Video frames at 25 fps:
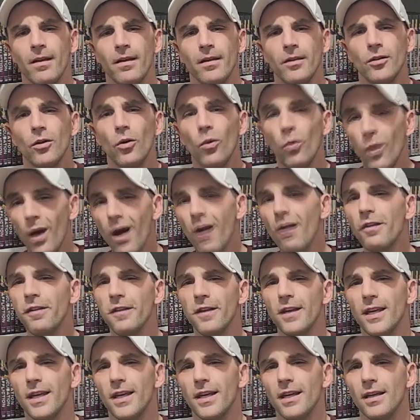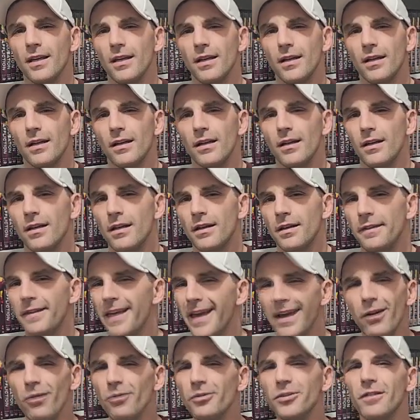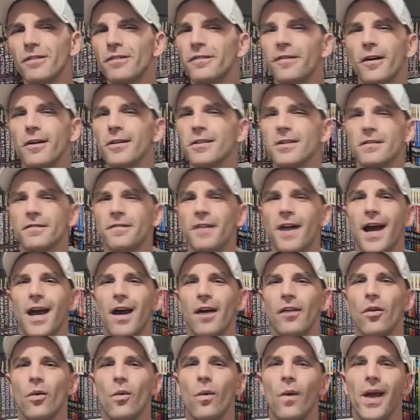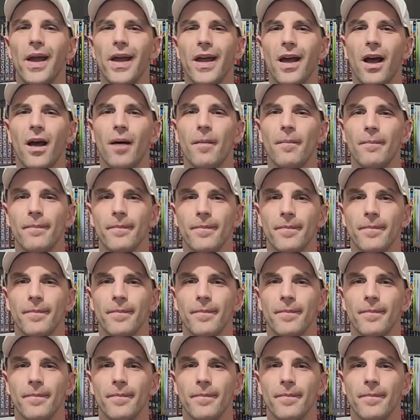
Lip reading: the wealthy, they don't diversify on the way up.